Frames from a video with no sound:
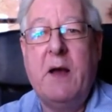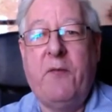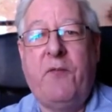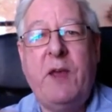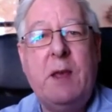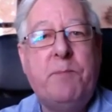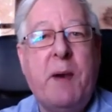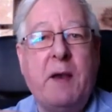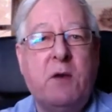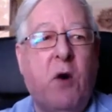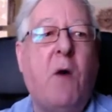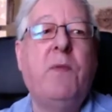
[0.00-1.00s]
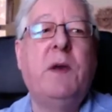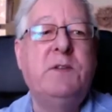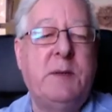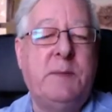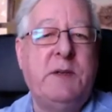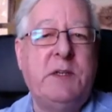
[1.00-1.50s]
feedback on those
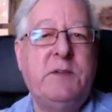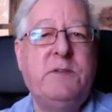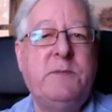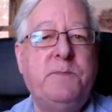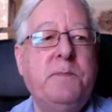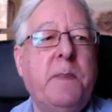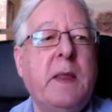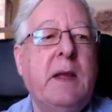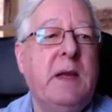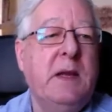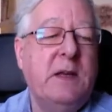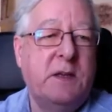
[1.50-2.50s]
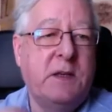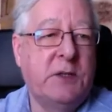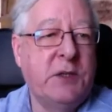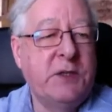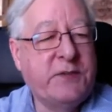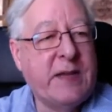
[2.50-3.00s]
images. Do
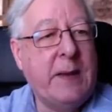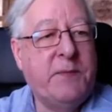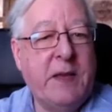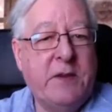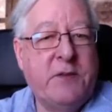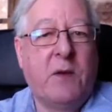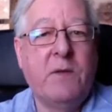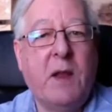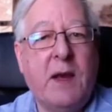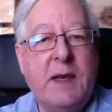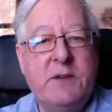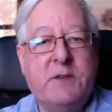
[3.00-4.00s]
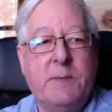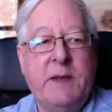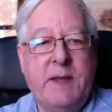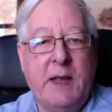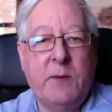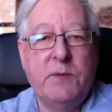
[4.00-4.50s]
the same things online. So
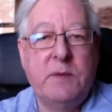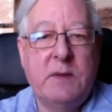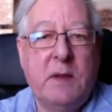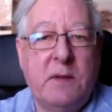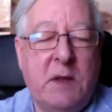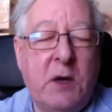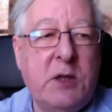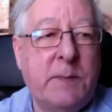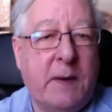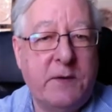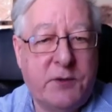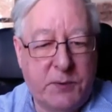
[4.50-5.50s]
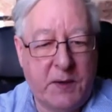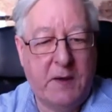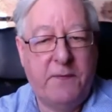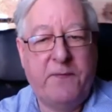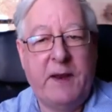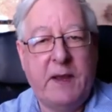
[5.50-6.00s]
basically load them up to a
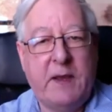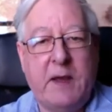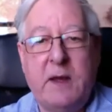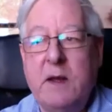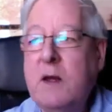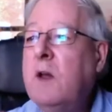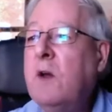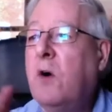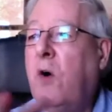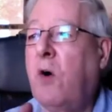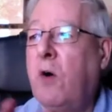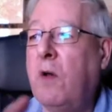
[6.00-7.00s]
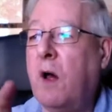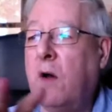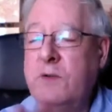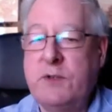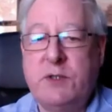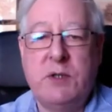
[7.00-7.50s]
Flickr or
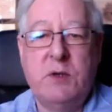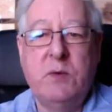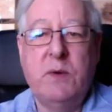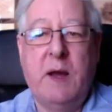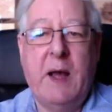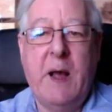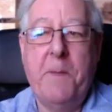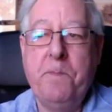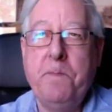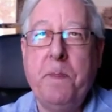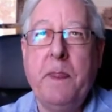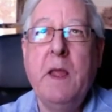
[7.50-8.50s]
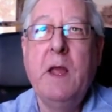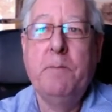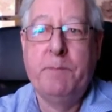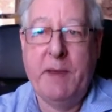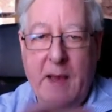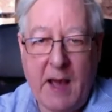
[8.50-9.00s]
onto
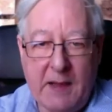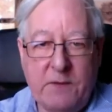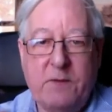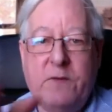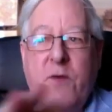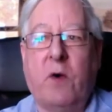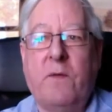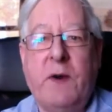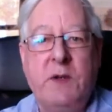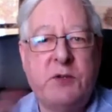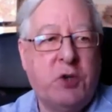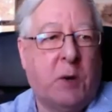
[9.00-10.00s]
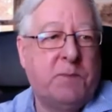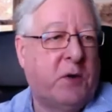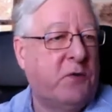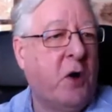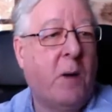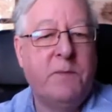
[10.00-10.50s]
Behance or a
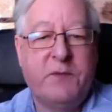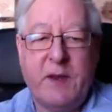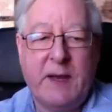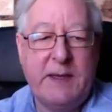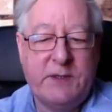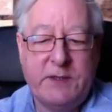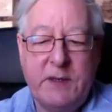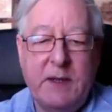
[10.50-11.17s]
Photoshop.com site,